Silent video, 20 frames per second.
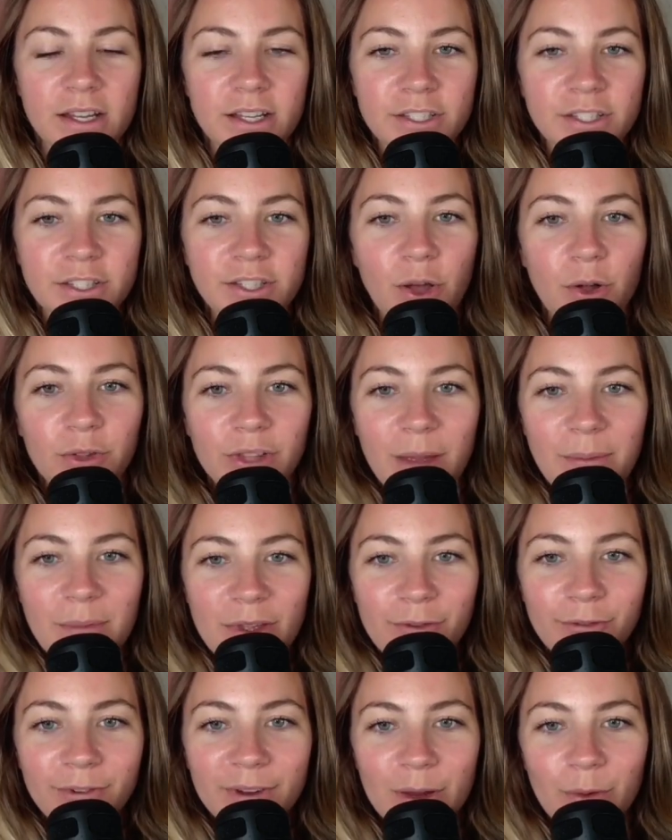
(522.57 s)
So let
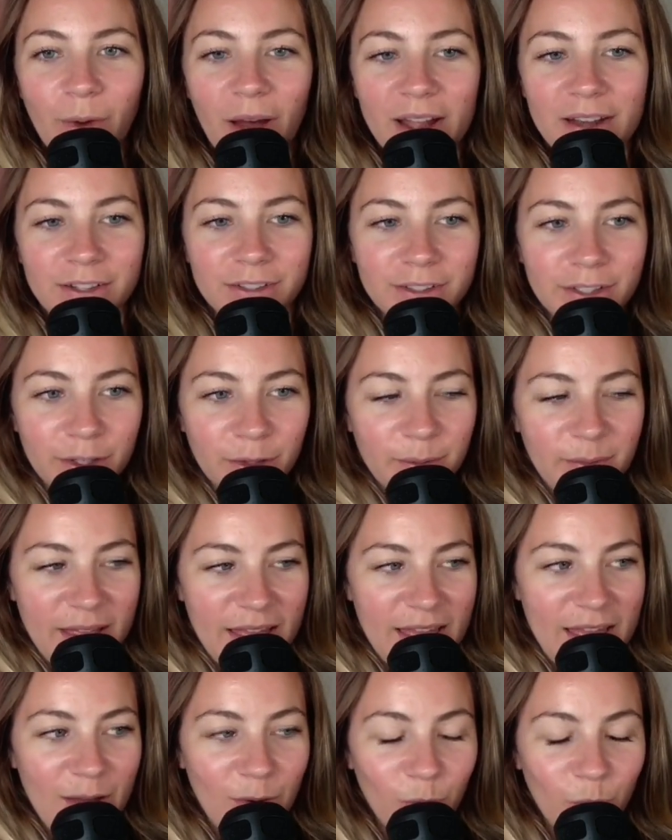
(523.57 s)
me rewind a little
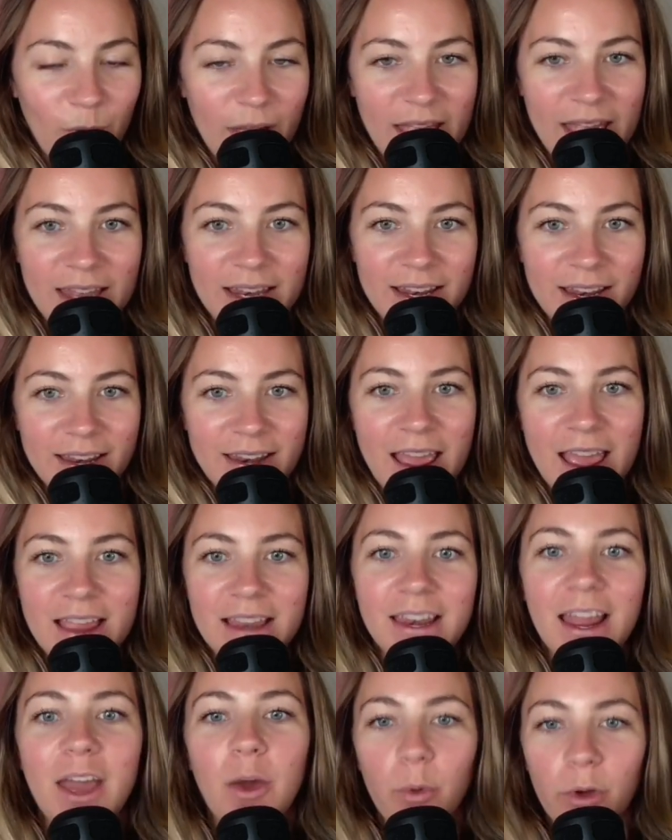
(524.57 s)
bit. When Nate
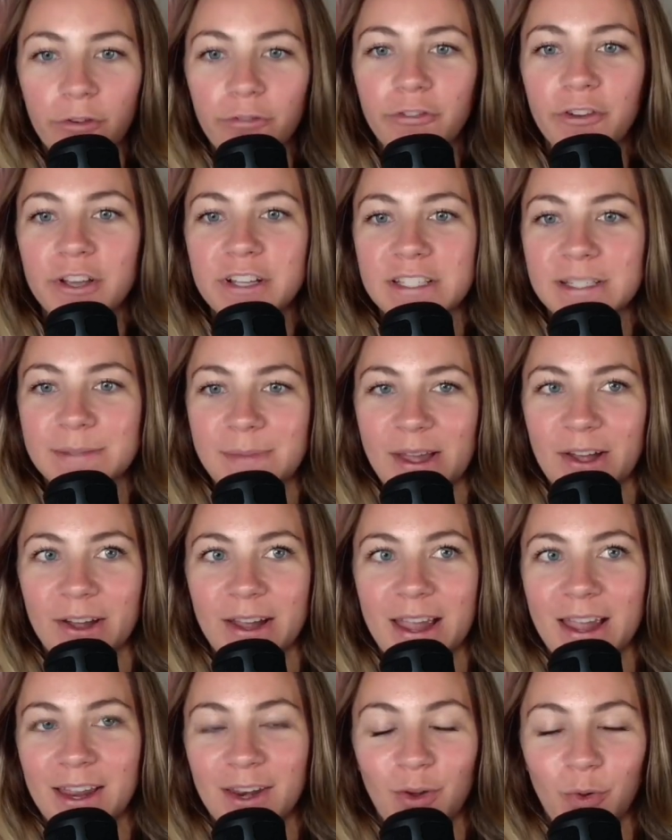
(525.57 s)
and I were first
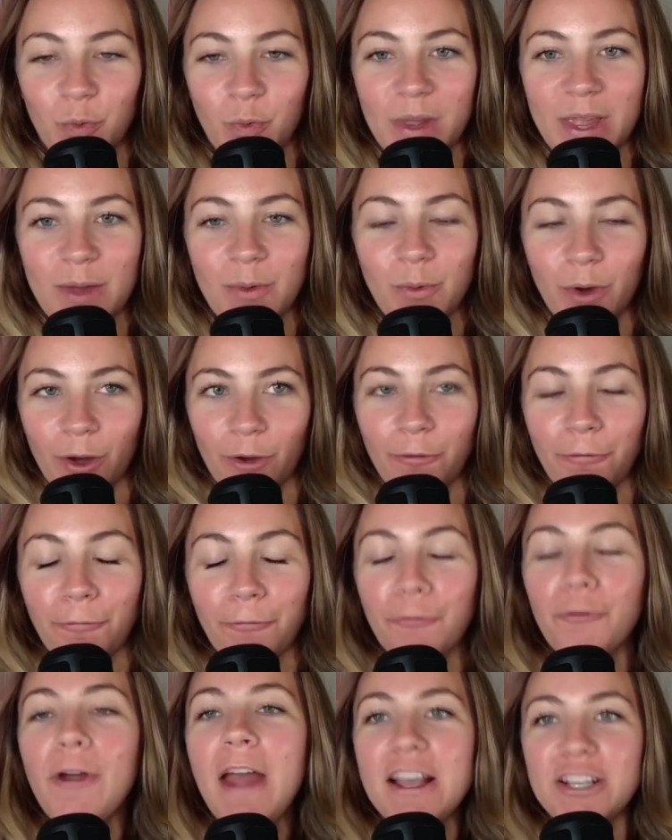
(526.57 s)
married, we were
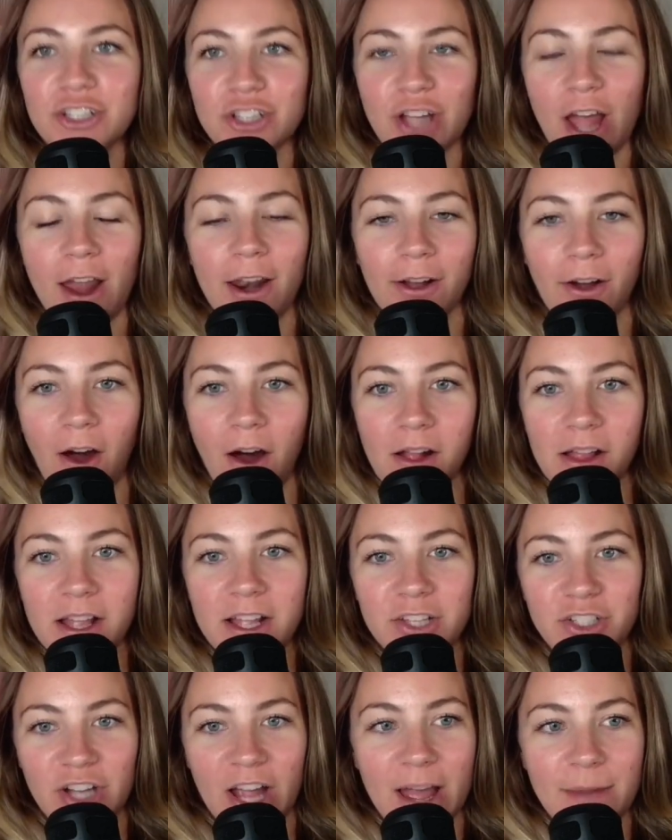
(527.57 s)
fresh out of
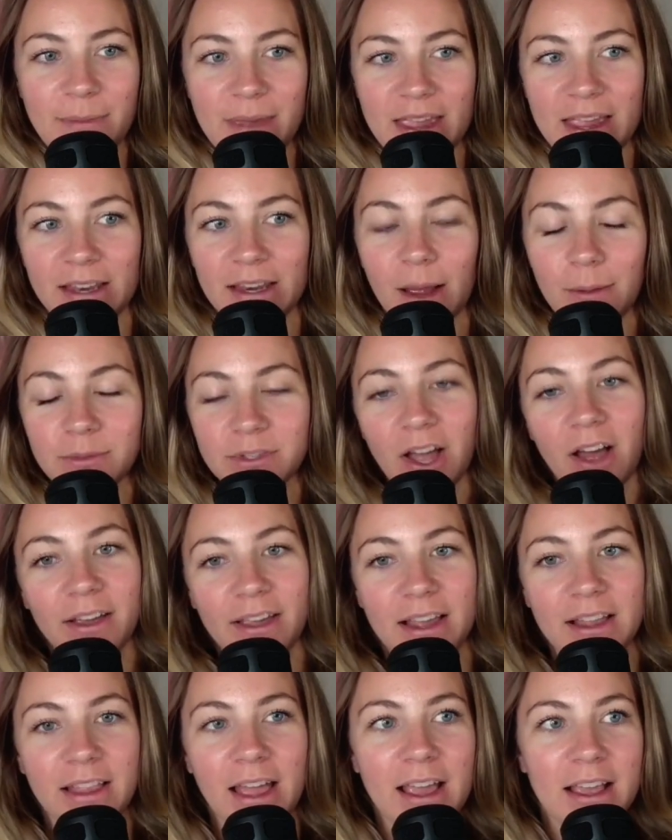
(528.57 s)
college. I mean, I'm
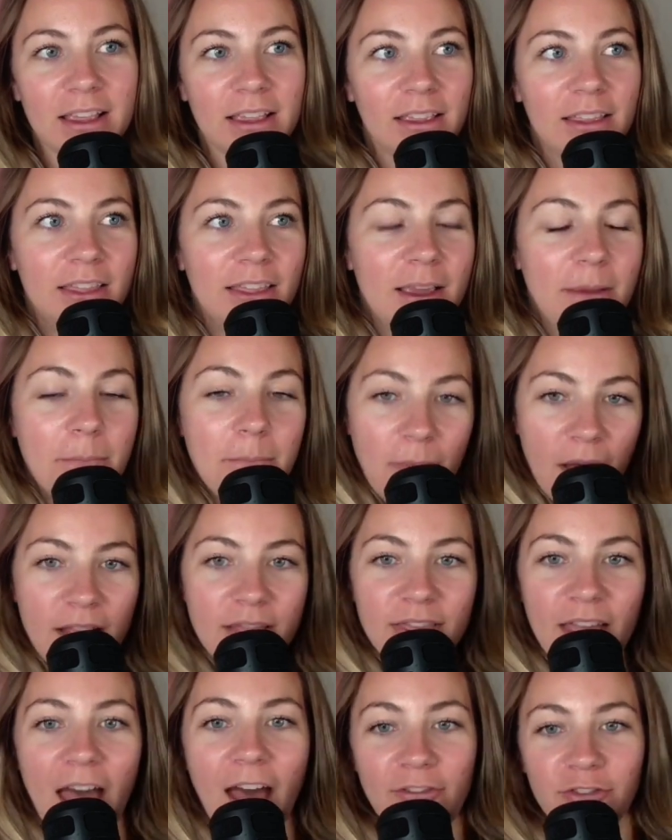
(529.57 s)
talking like the
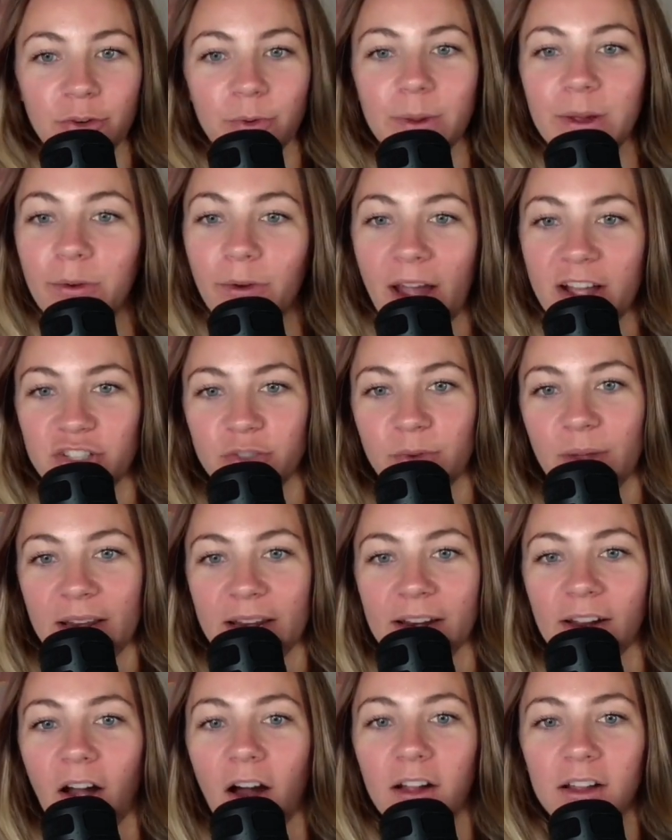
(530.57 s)
month after we
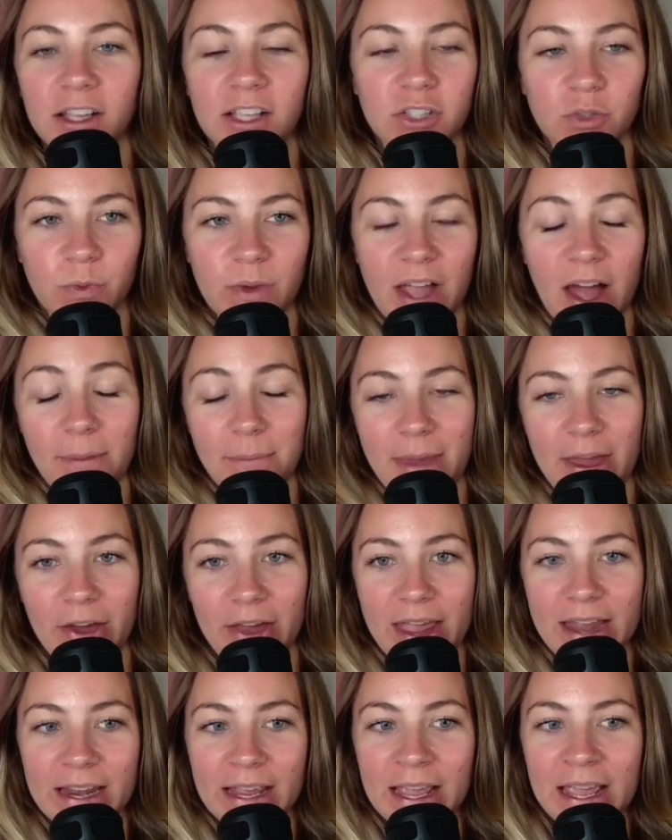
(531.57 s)
graduated college, we got
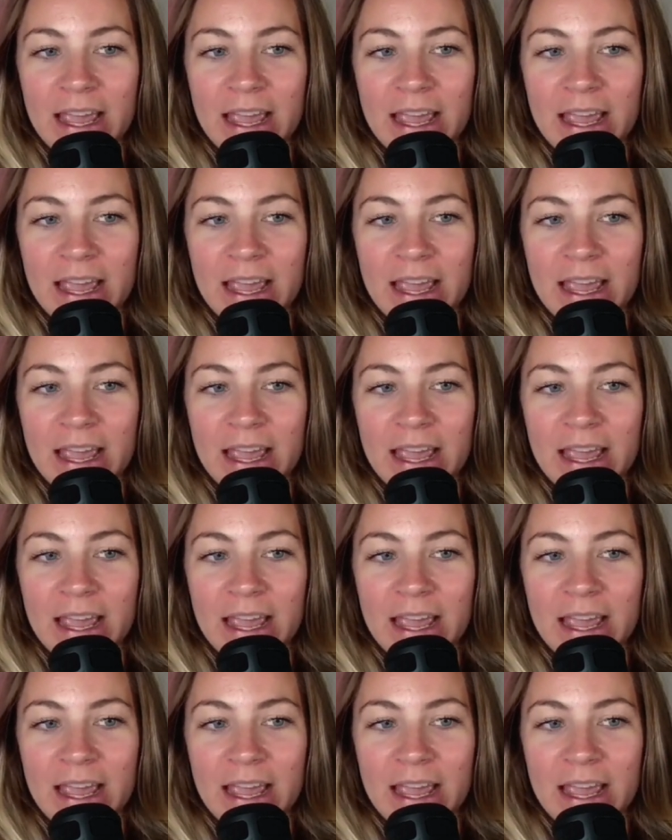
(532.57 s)
married.